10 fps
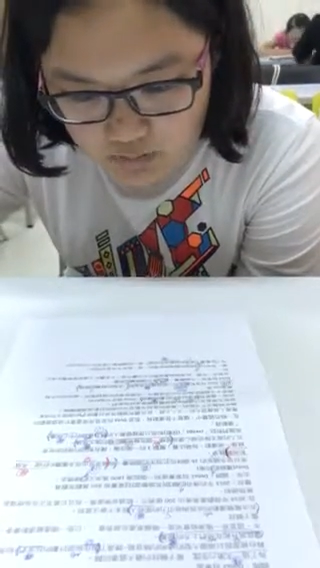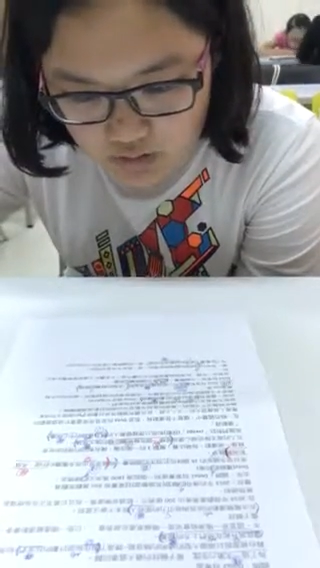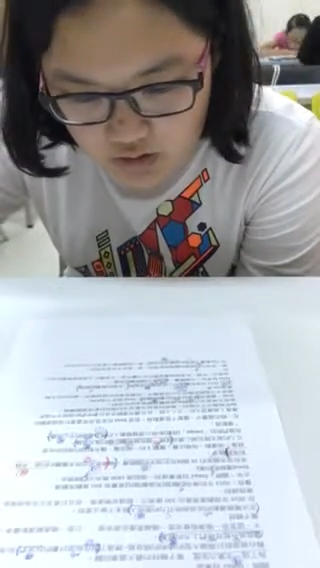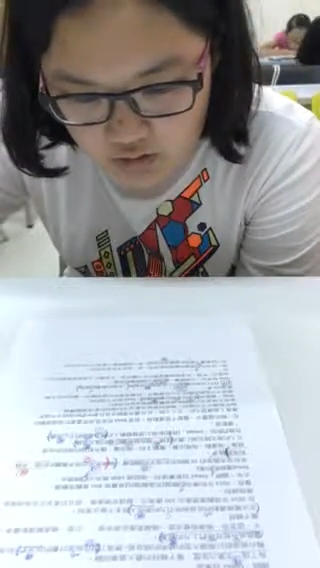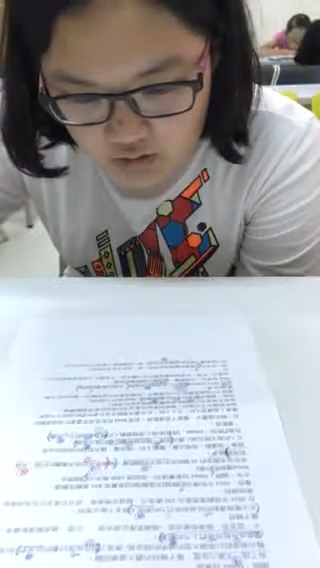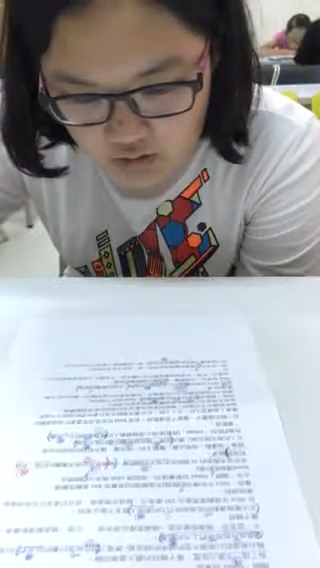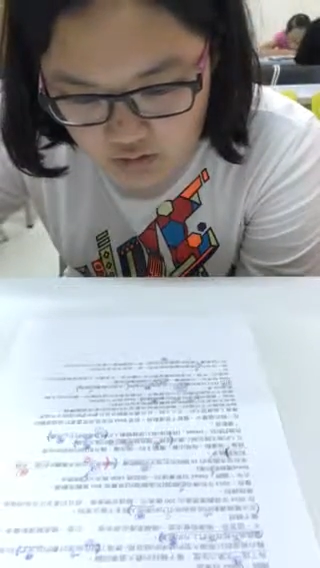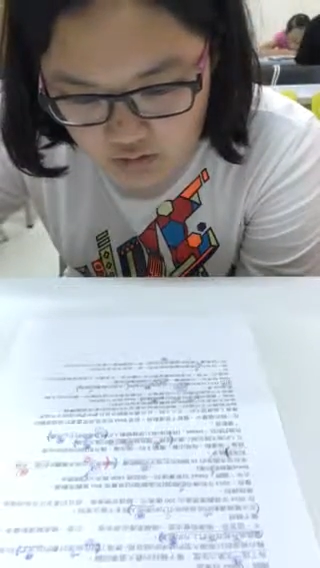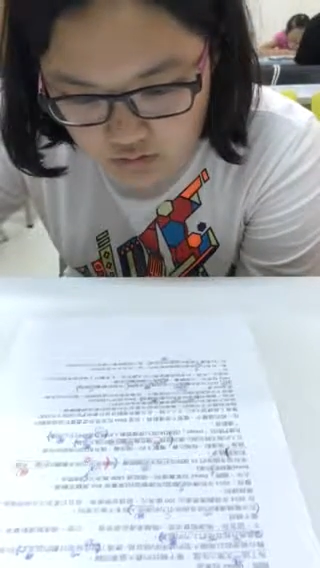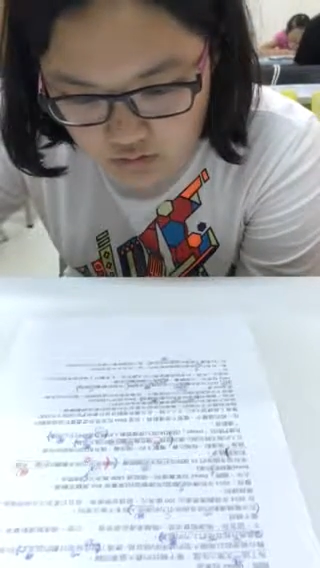battle
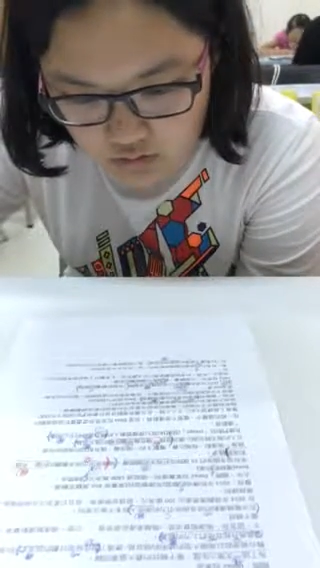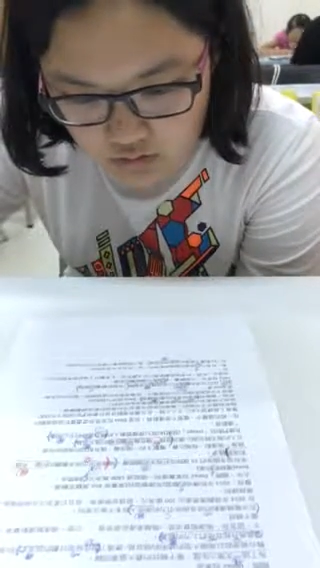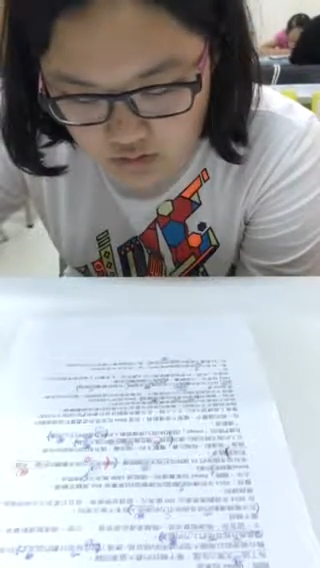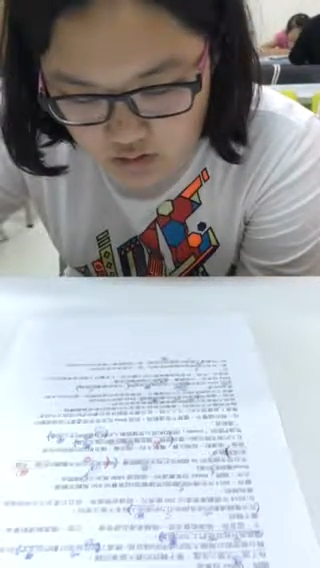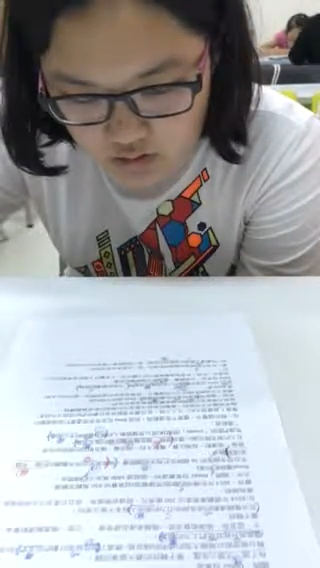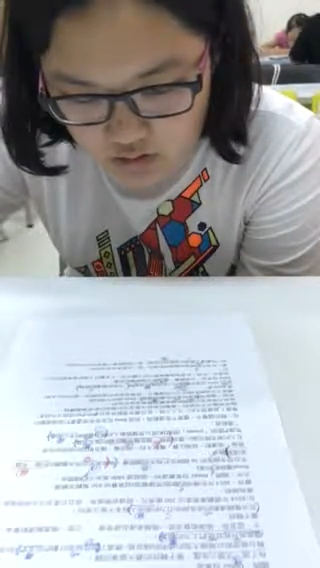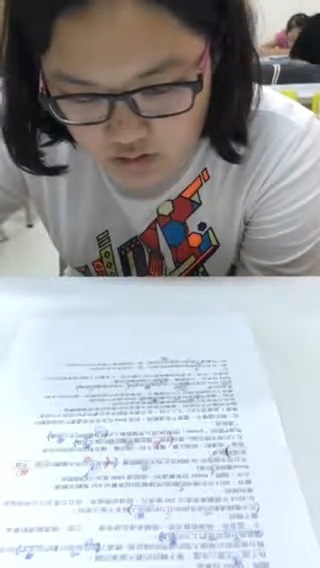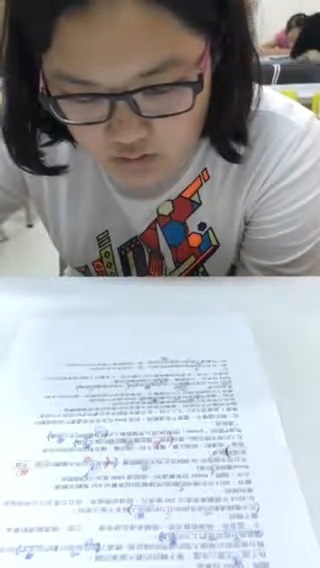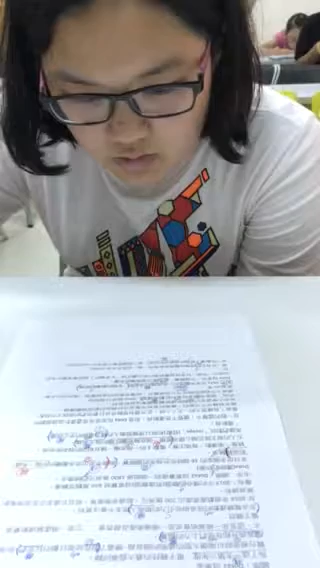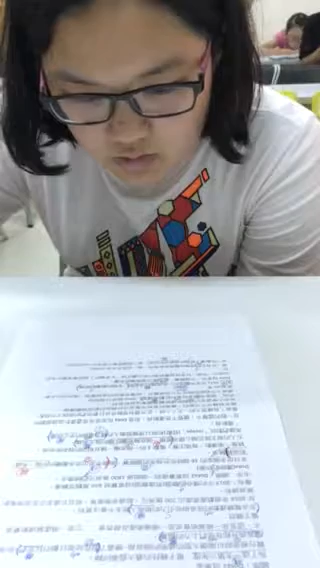across a
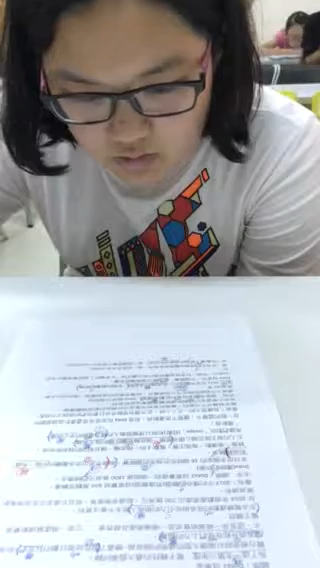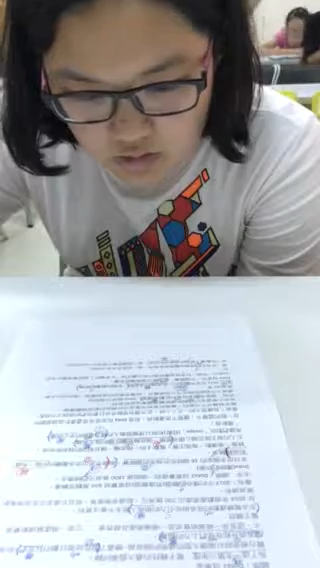dangerous map.